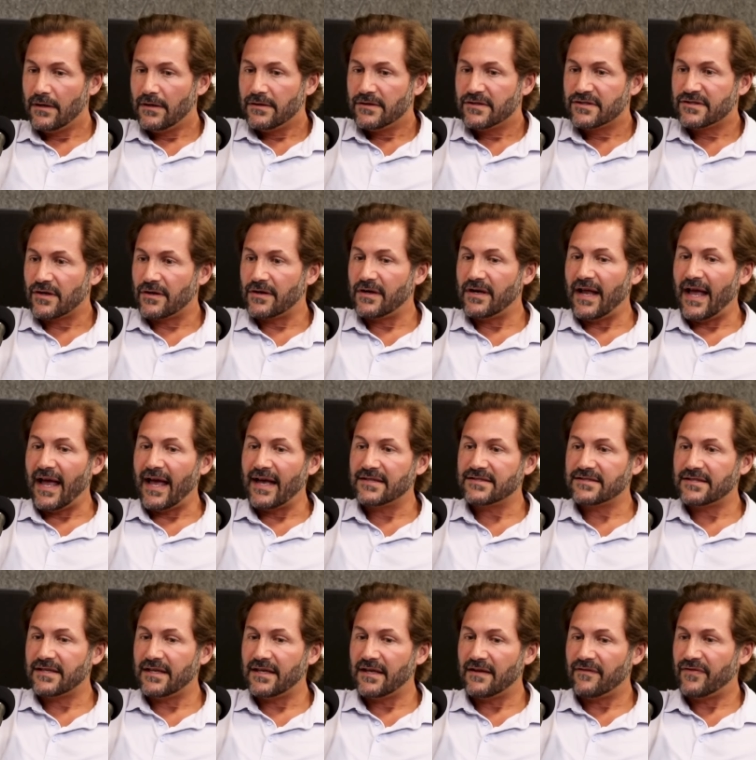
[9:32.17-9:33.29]
started
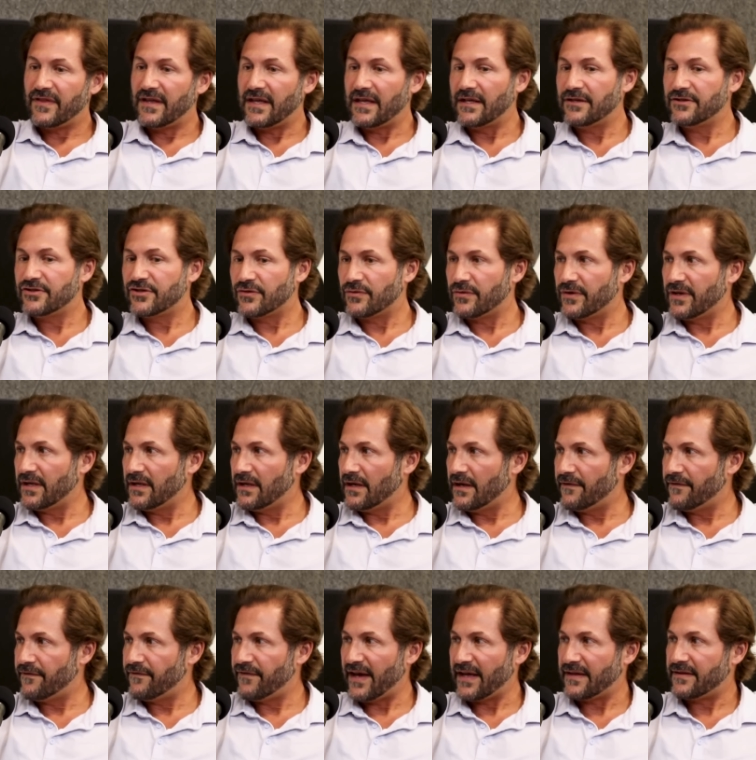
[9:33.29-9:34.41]
asking if the injury
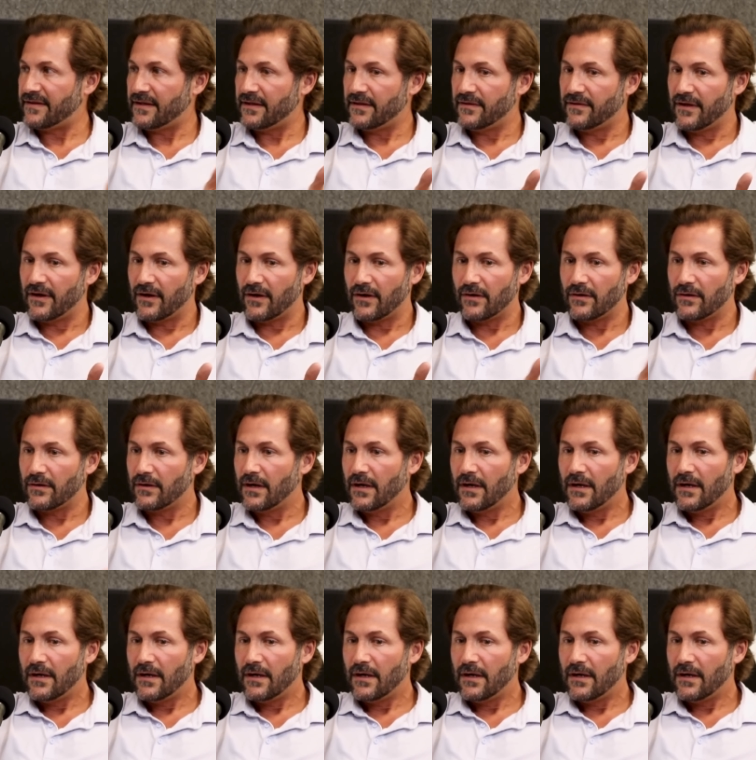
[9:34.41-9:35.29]
affected their